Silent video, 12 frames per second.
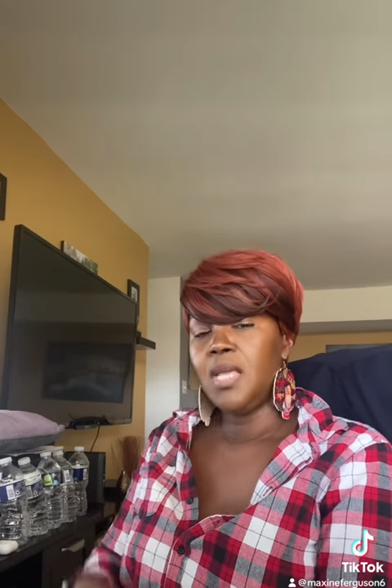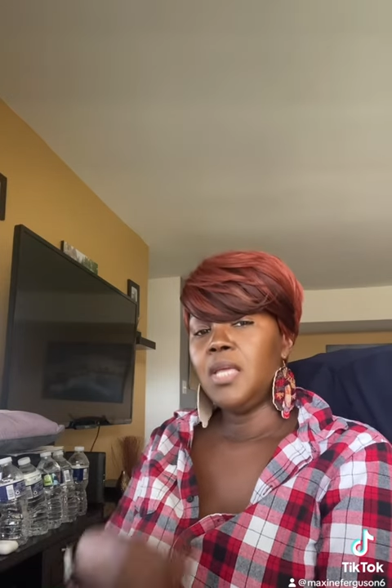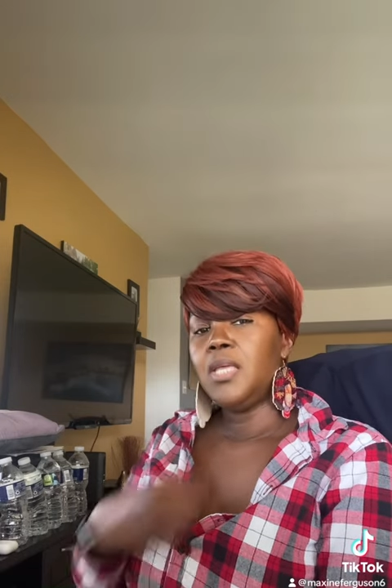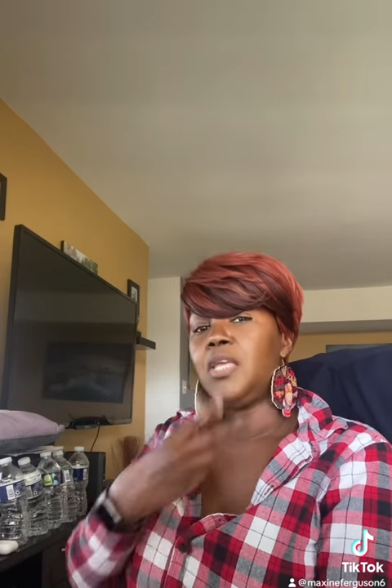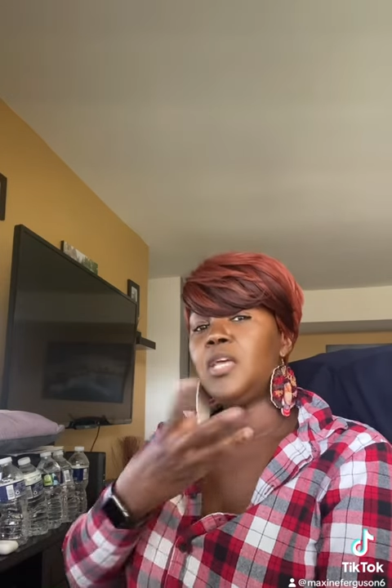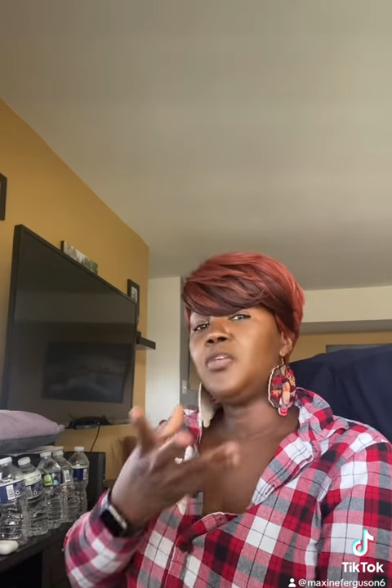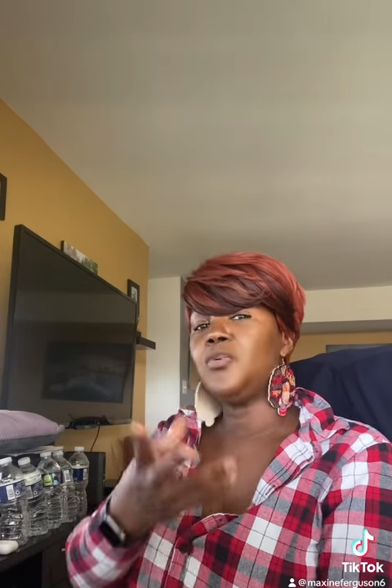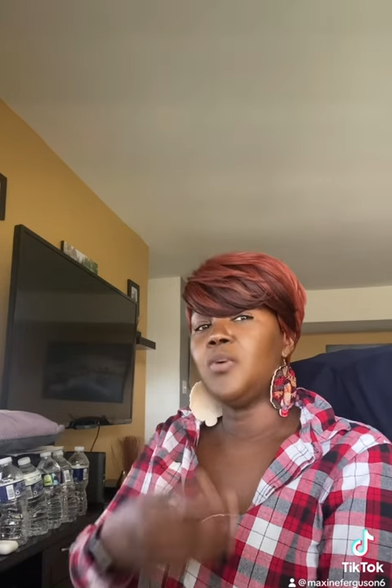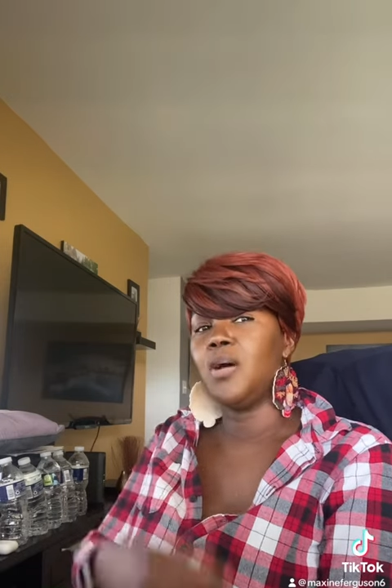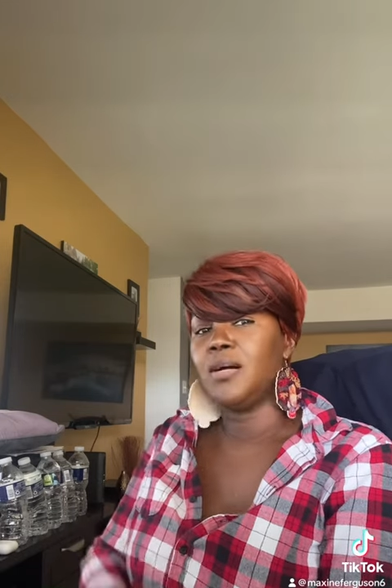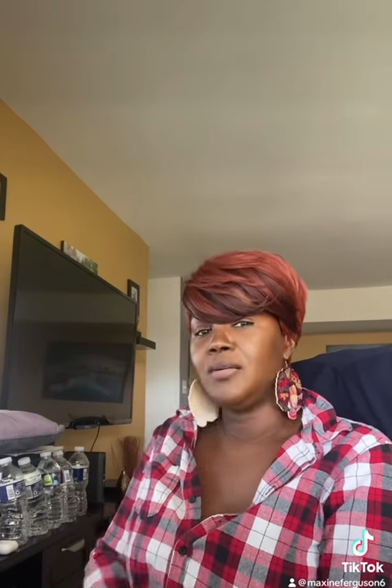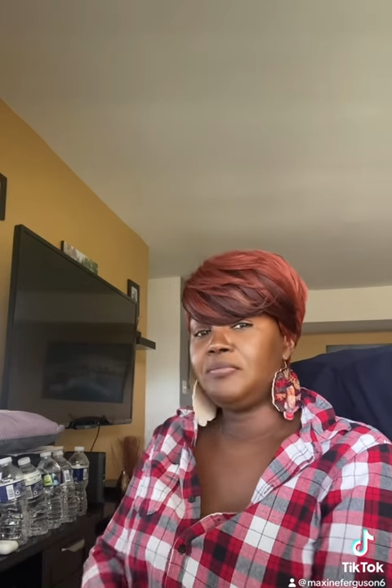Here you
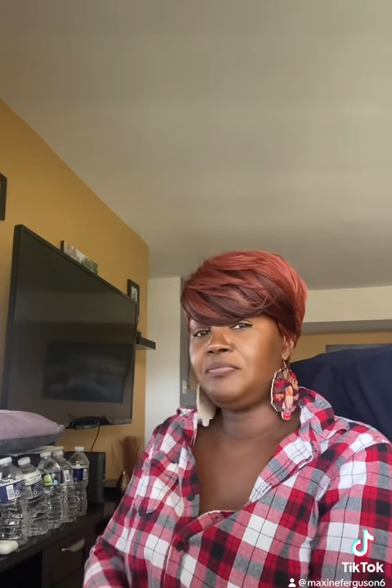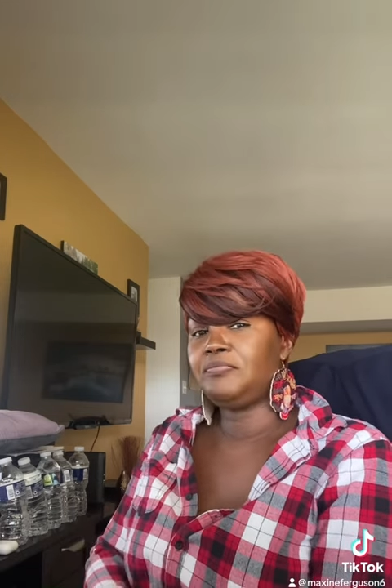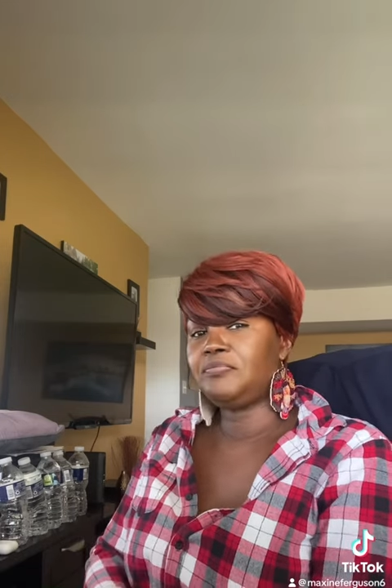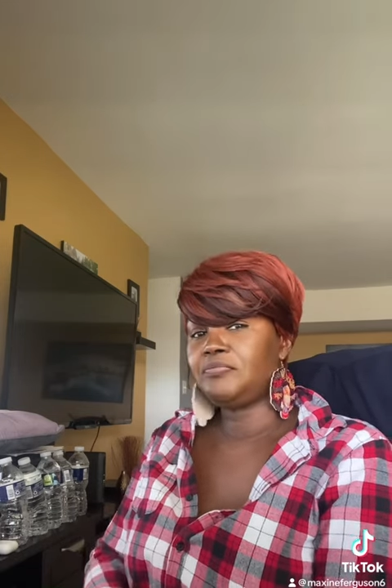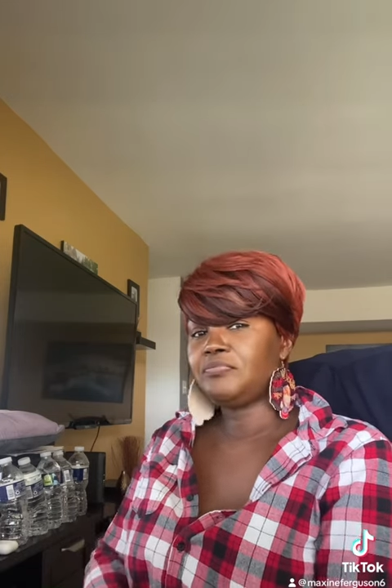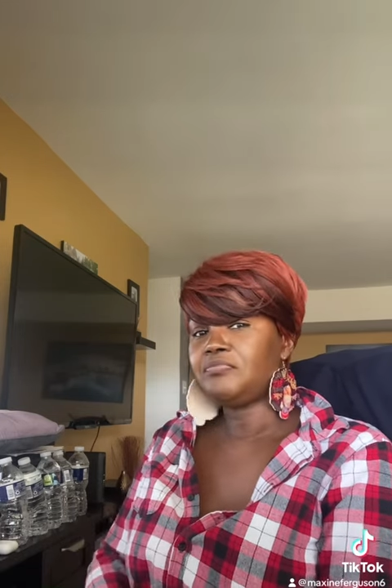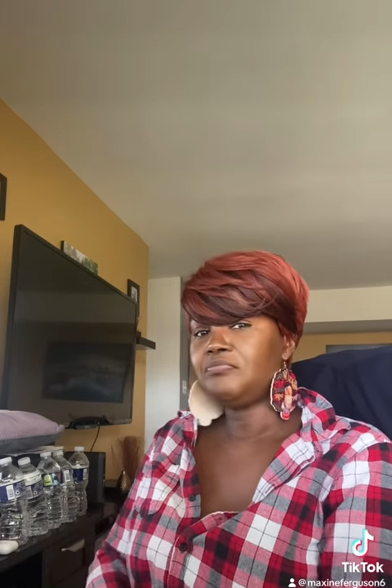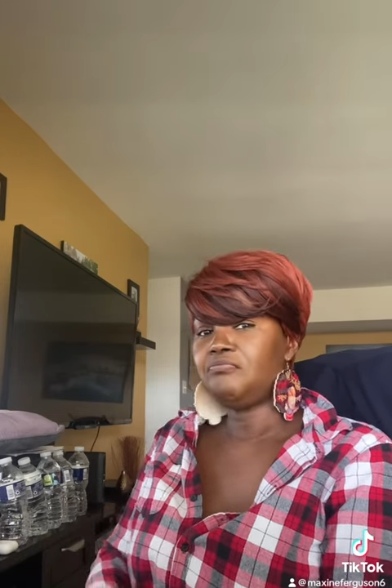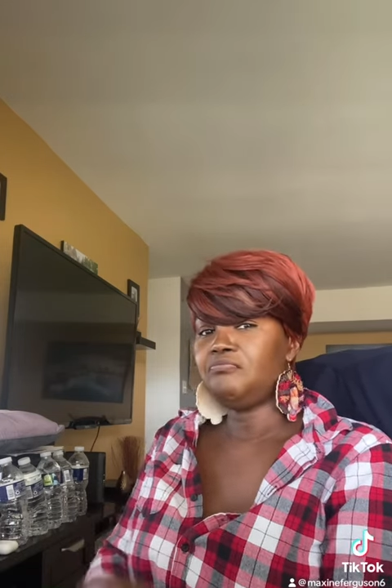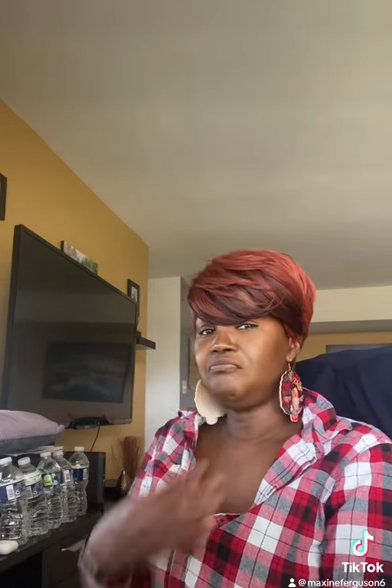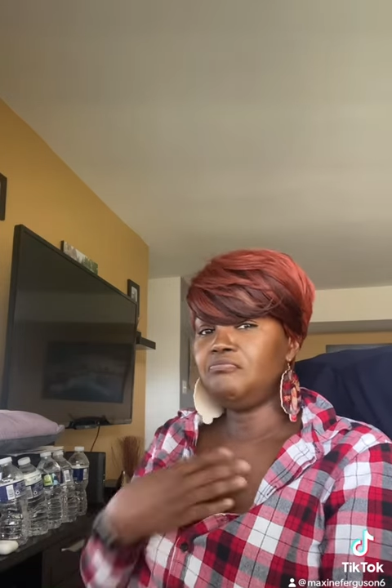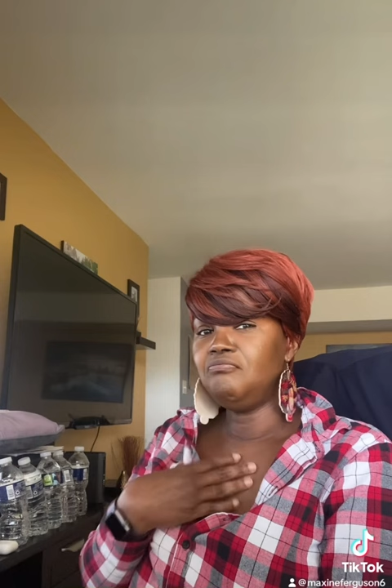are,
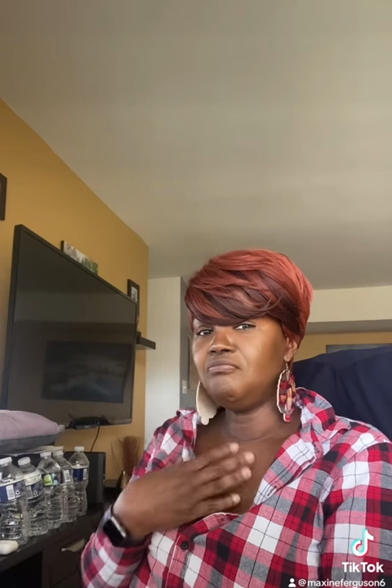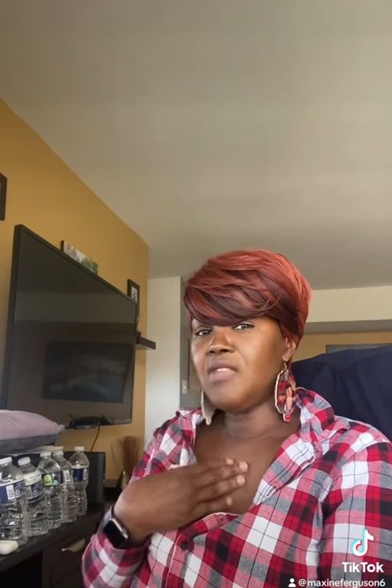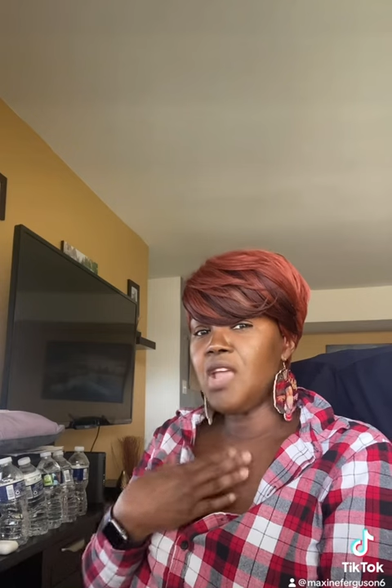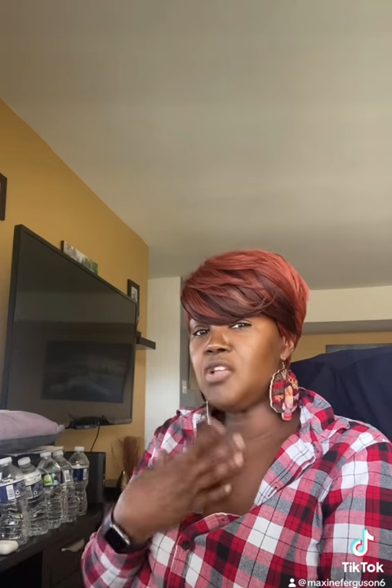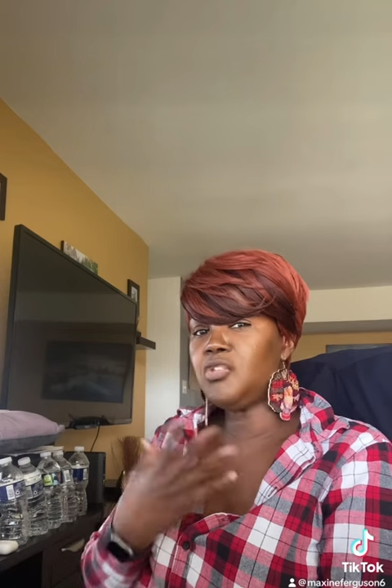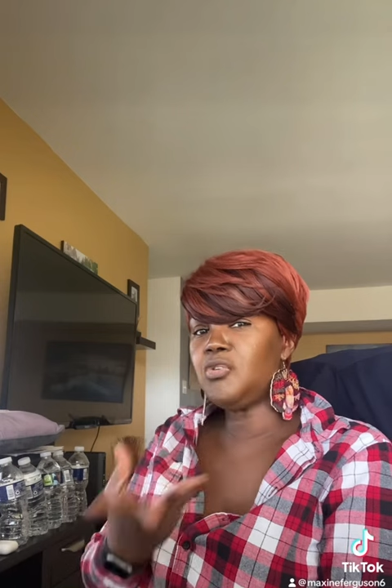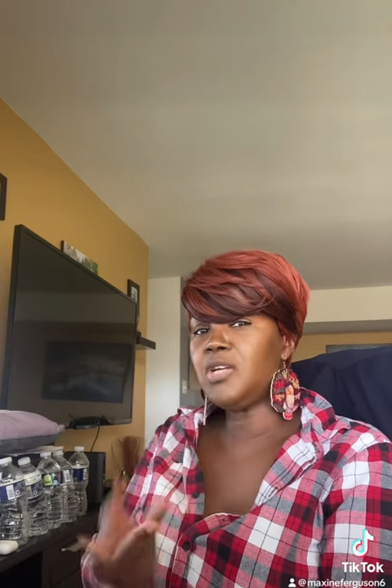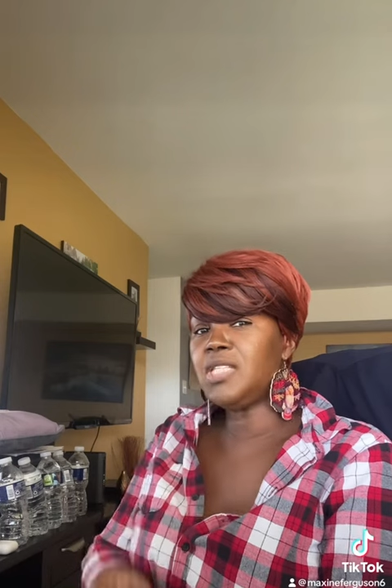enjoying